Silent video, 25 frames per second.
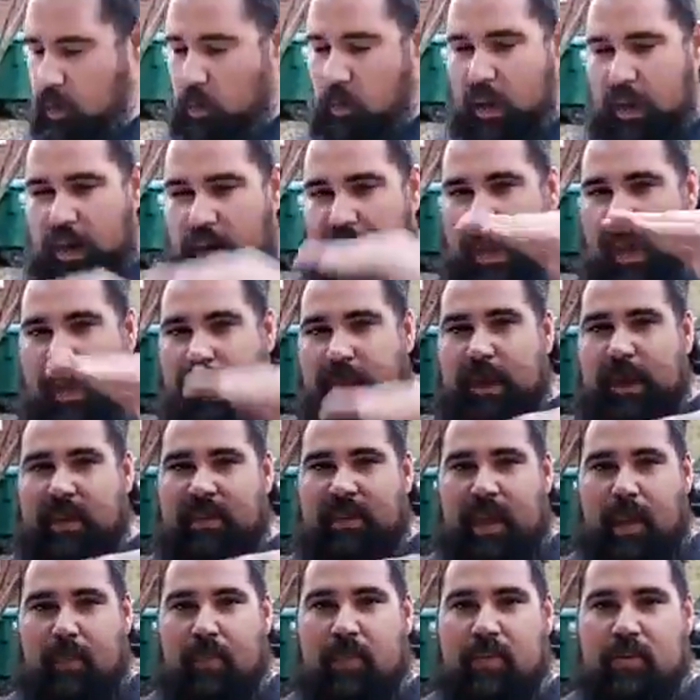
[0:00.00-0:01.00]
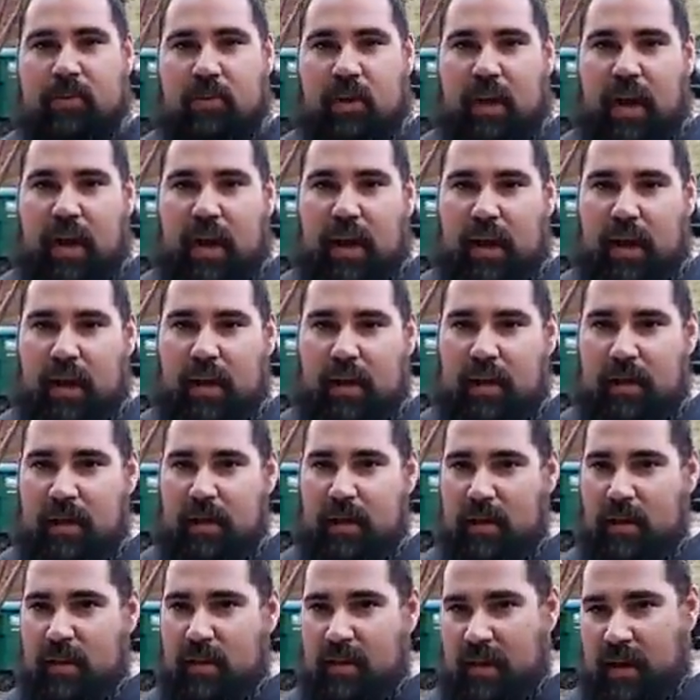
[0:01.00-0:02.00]
want to keep that temperature high.
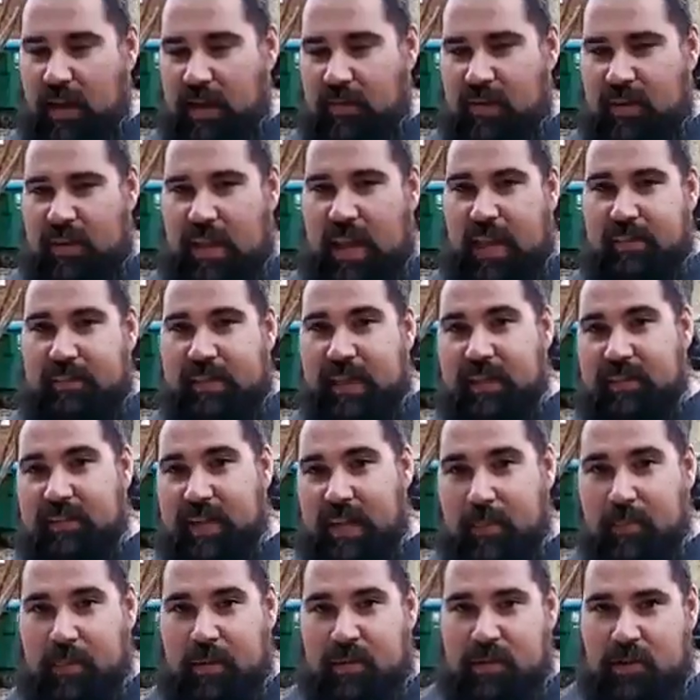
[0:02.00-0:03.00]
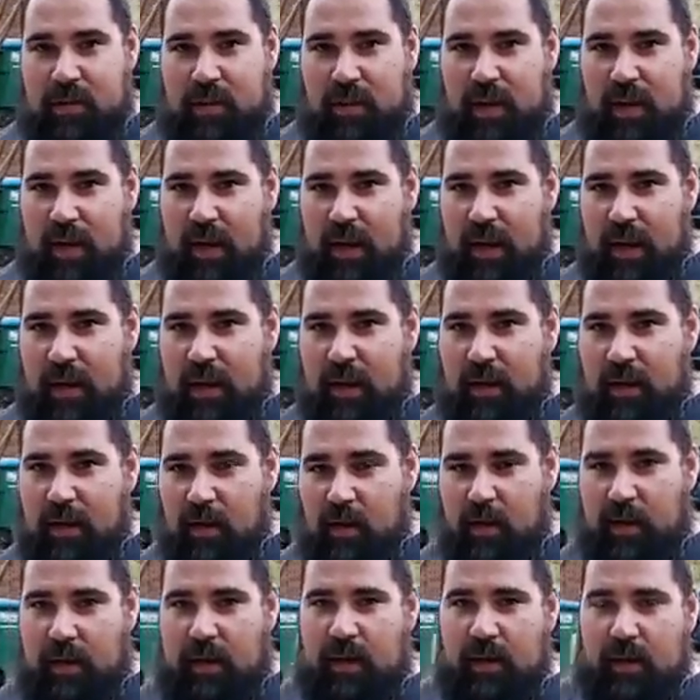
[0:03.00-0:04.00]
If you keep that temperature high,
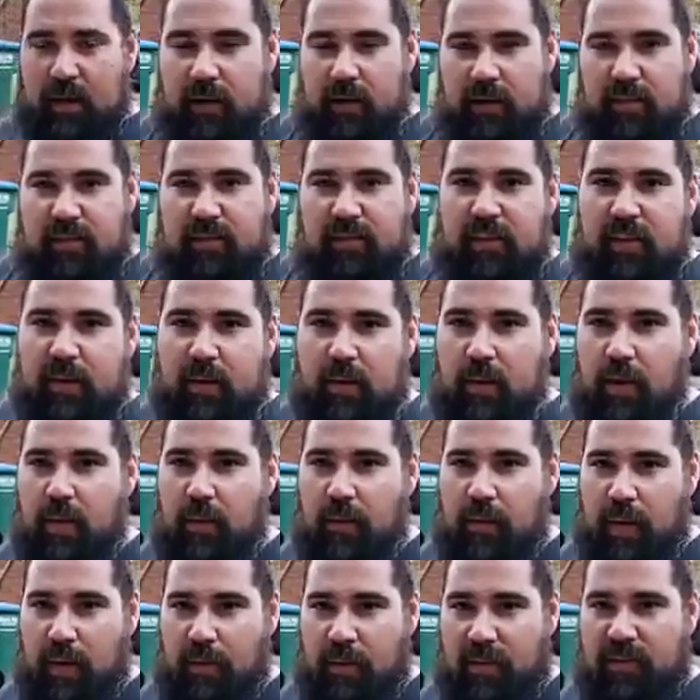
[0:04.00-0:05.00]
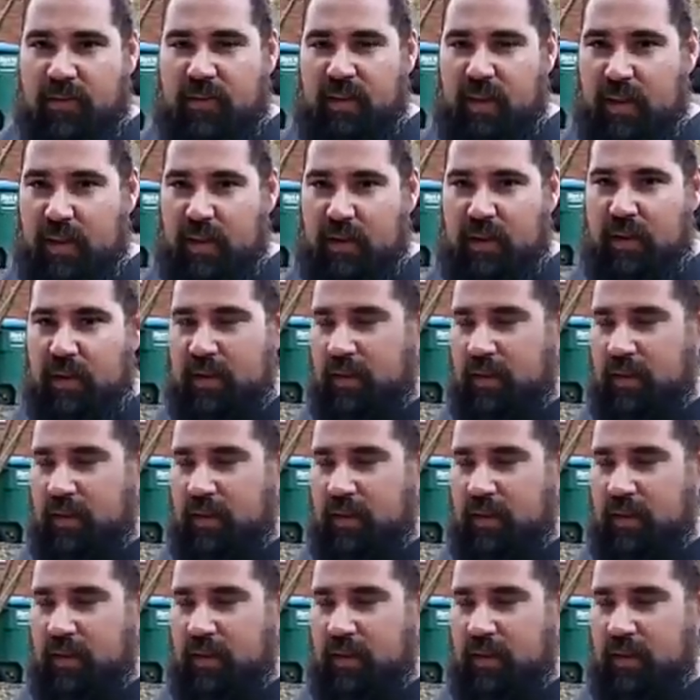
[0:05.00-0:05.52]
you're going to get a good sear on the steak.